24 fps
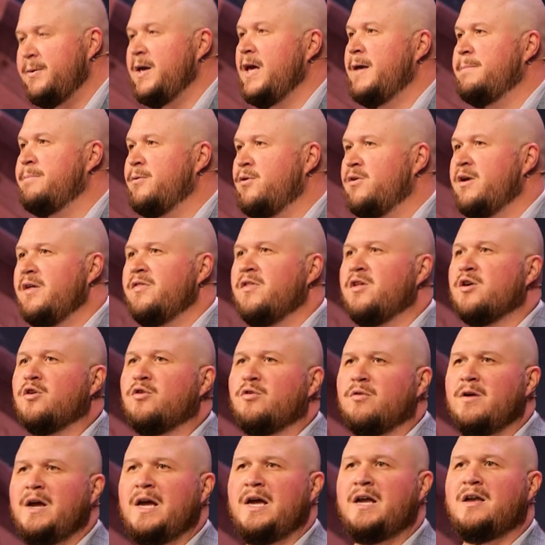people and the
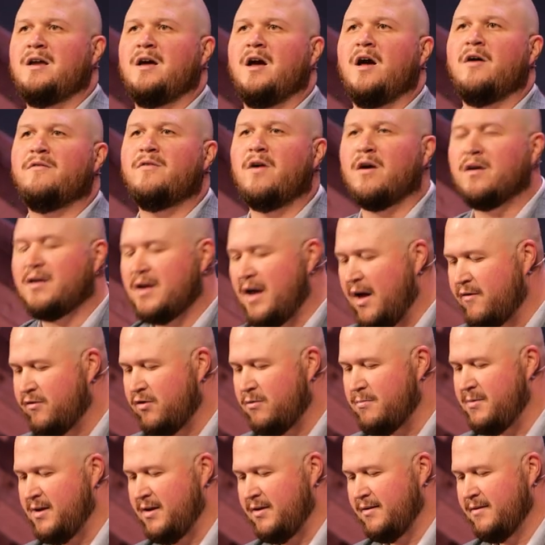greed of our
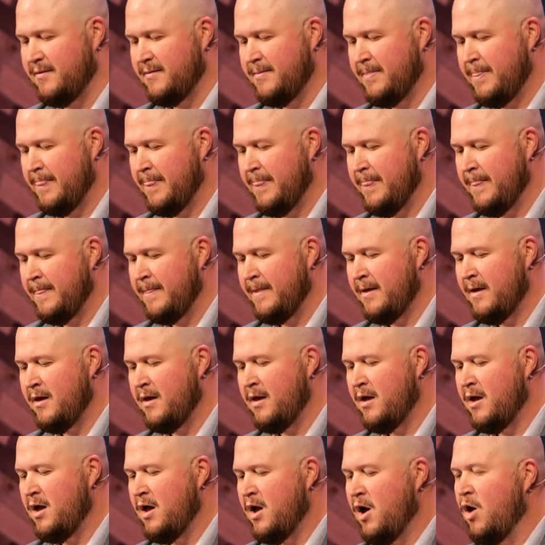government.
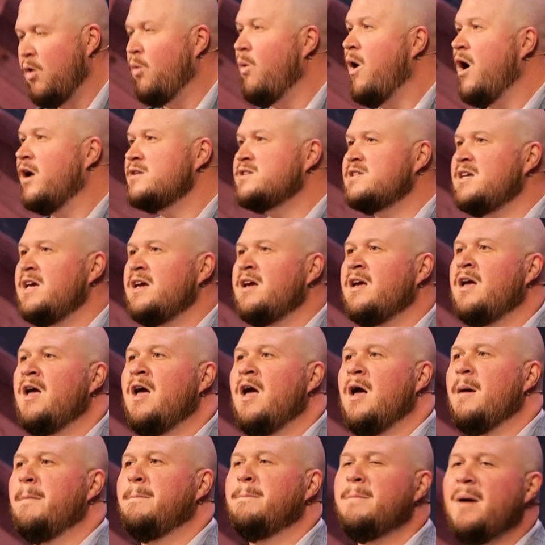Wanting
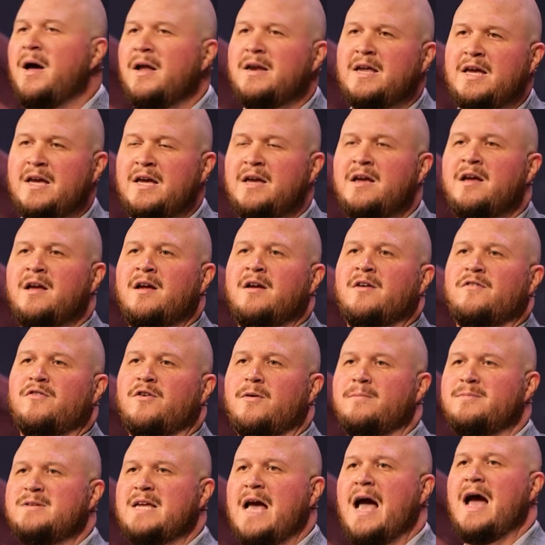money
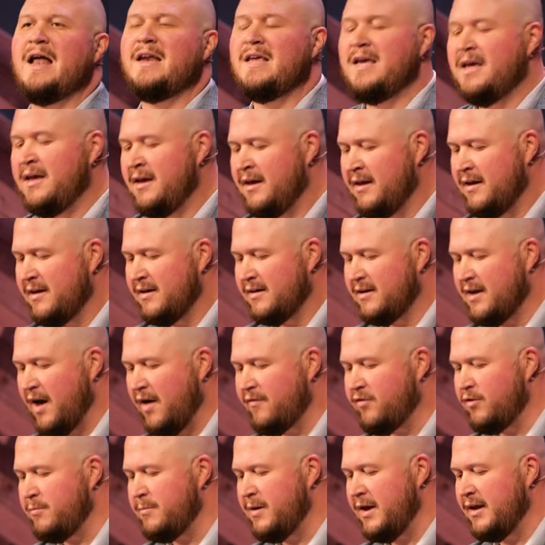from daddy
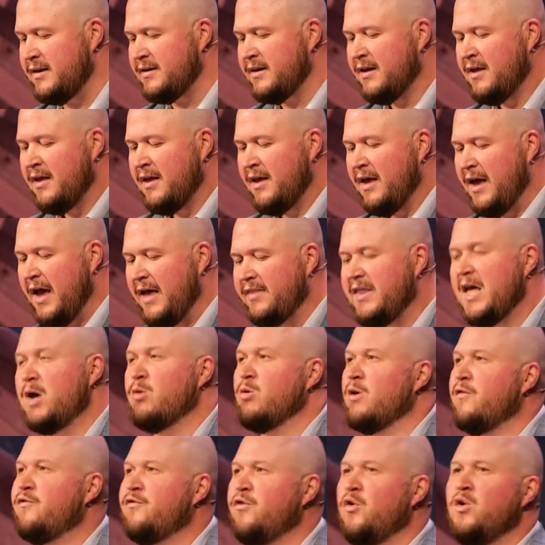government, and they
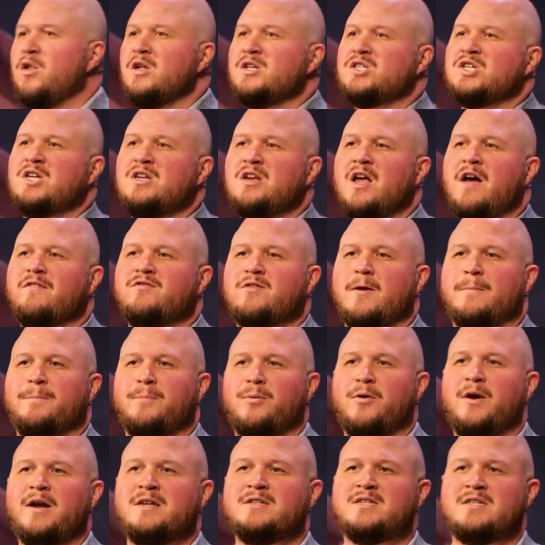were foolish enough to
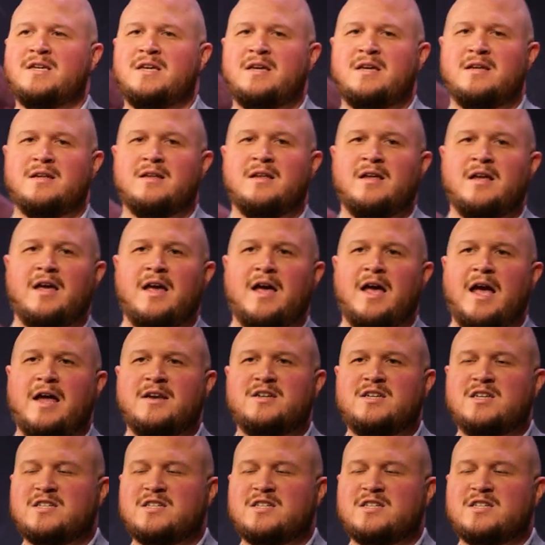print it and